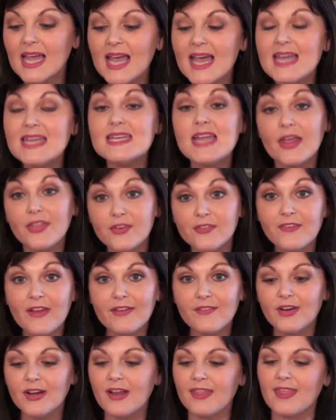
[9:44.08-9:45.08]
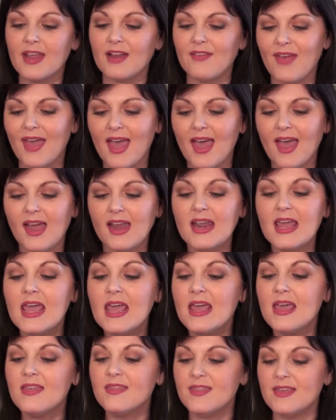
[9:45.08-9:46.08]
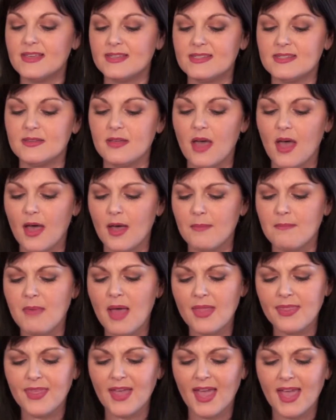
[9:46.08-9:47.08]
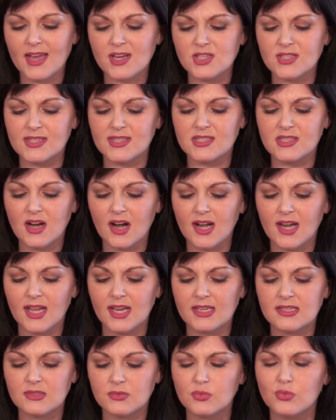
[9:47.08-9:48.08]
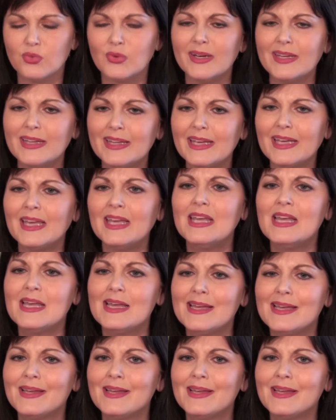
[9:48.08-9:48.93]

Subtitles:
Another favorite that I've had this month, I actually started really